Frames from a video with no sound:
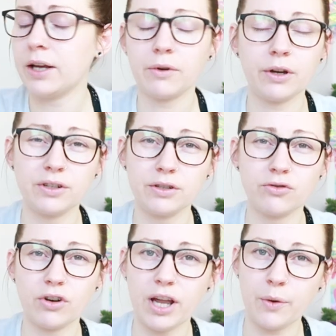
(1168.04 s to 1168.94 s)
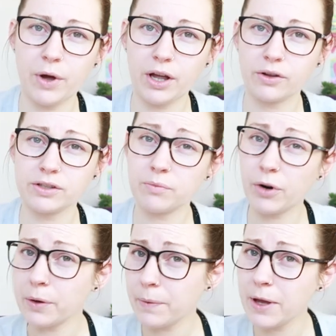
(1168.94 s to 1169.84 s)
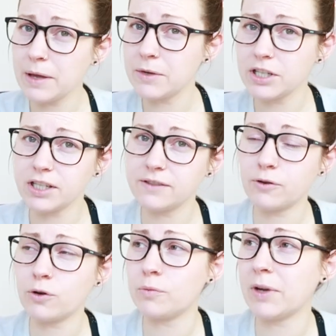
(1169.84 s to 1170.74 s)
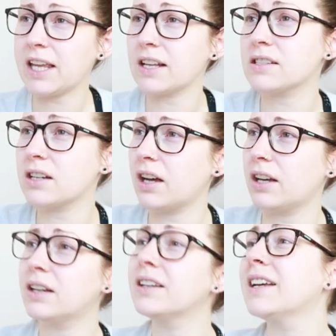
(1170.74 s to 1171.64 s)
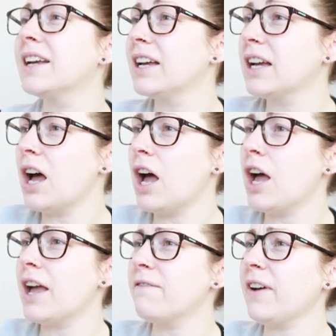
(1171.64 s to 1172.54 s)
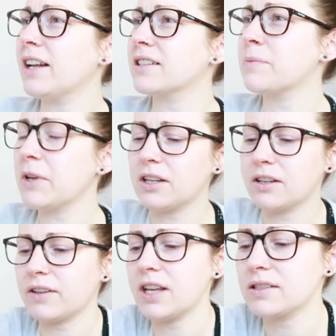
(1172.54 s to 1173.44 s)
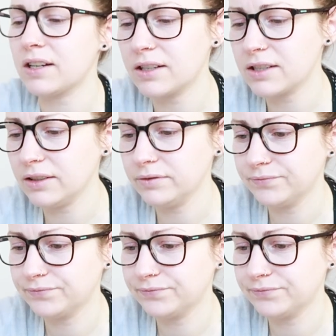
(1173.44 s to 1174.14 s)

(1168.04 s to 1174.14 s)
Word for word: I am going to try and work on some promo images for my Kickstarter. Uh, in fact, speaking of Kickstarter,